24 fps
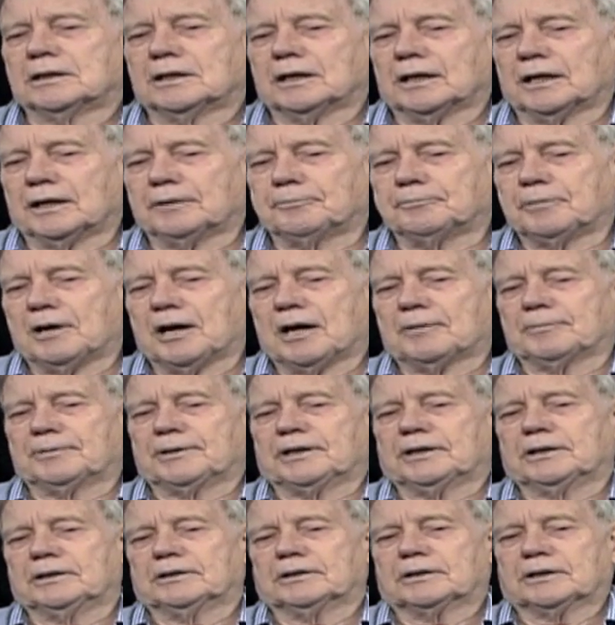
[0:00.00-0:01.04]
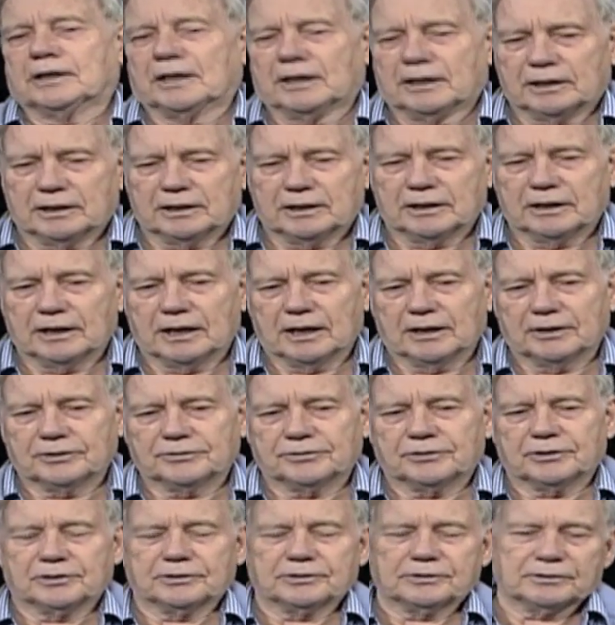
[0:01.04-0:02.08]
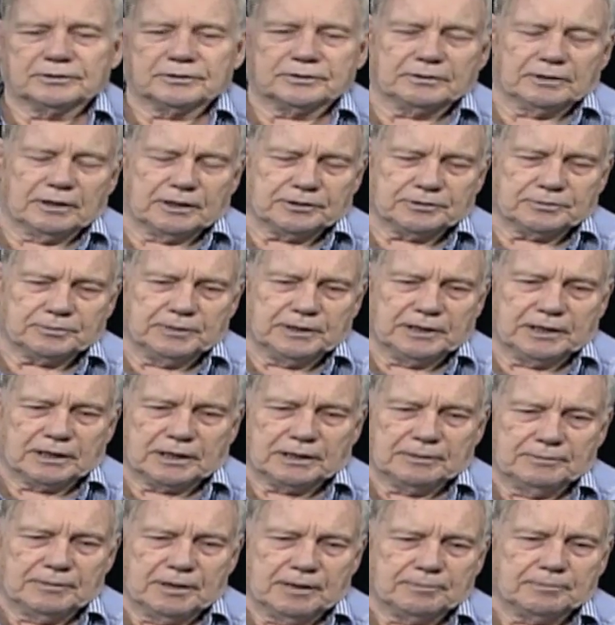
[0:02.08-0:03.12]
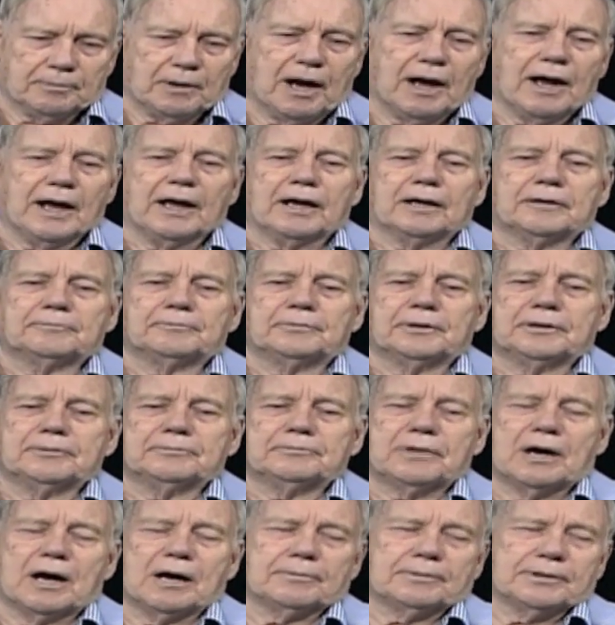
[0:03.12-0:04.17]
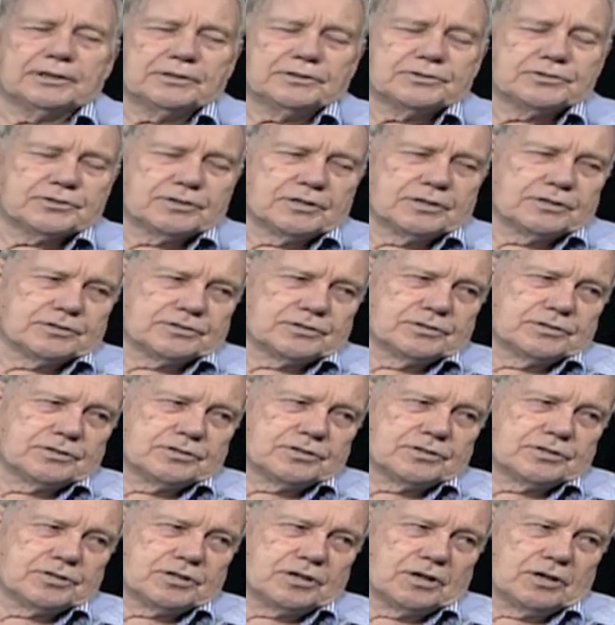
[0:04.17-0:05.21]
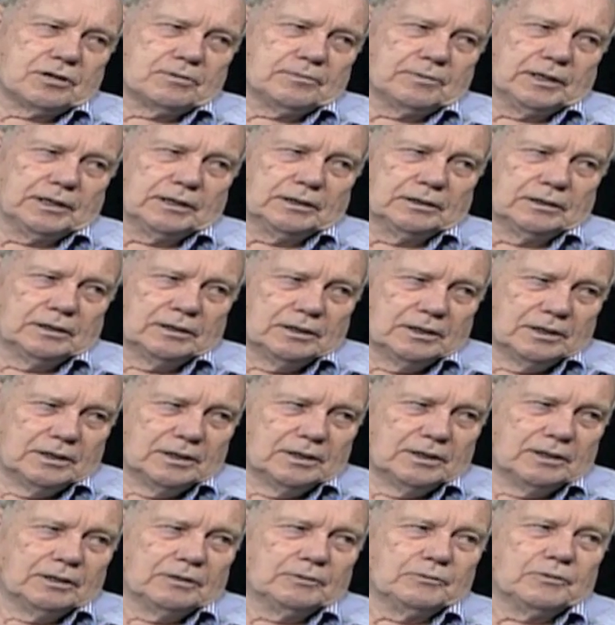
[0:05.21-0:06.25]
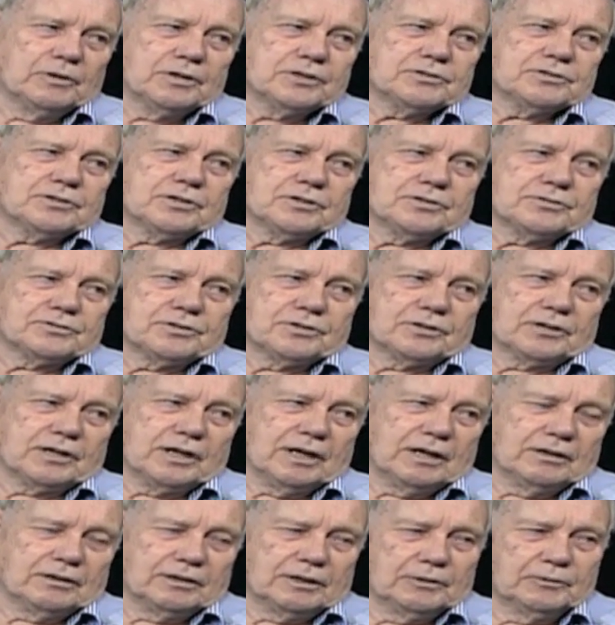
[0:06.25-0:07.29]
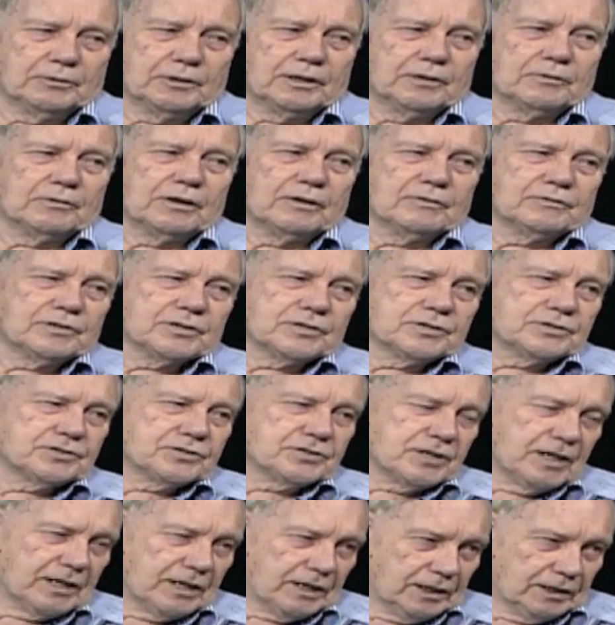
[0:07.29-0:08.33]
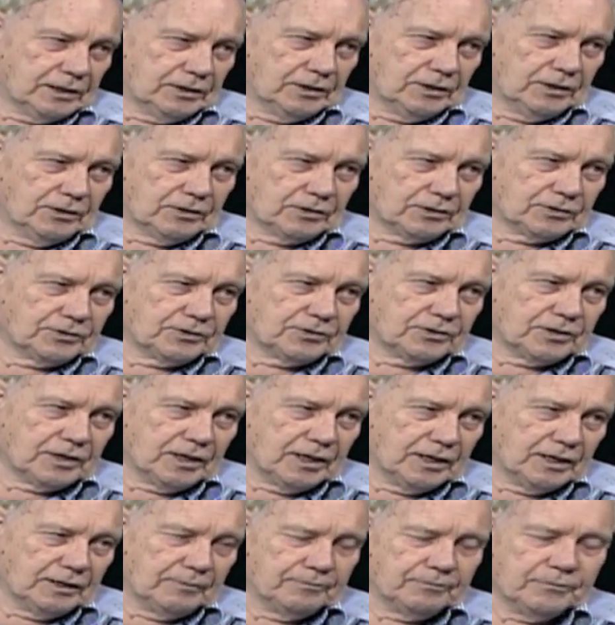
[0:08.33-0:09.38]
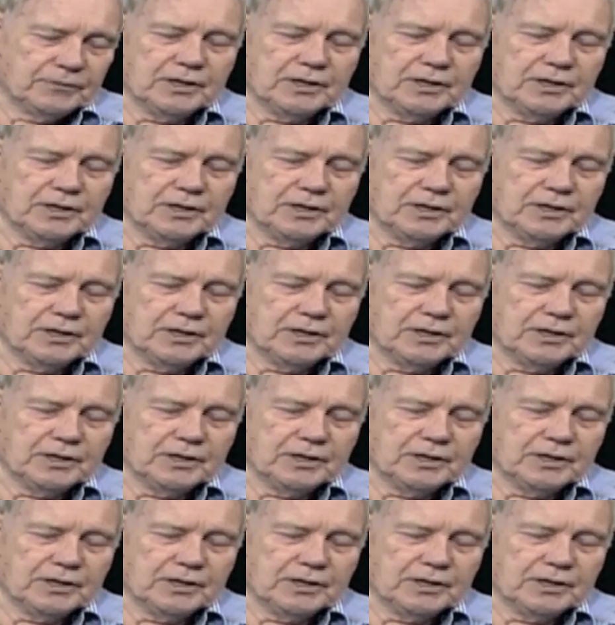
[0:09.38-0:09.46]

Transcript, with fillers: And Bobby Kennedy asked us asked me to come up. I had been Bobby's Citizens Chairman mm-hmm. Westchester County when he ran for the Senate in New York State.